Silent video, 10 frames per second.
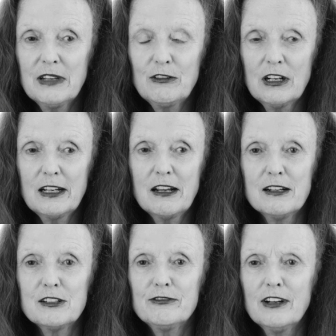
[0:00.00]
I really
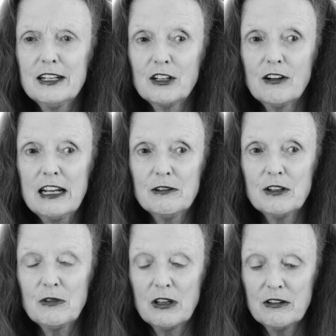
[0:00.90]
can't define a great
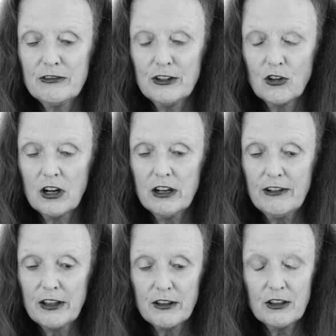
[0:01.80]
photograph
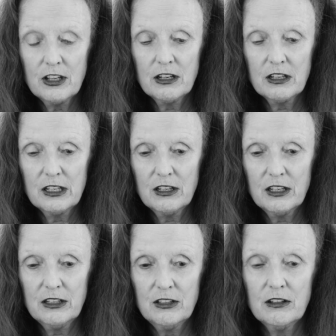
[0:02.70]
other than,
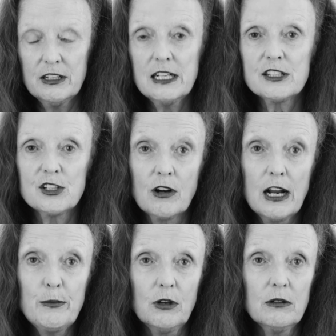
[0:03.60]
it has to
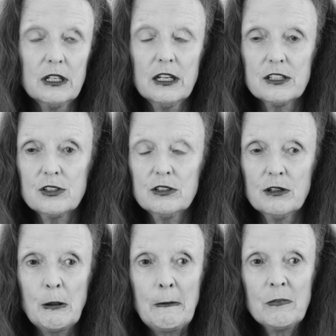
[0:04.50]
grab you, it has to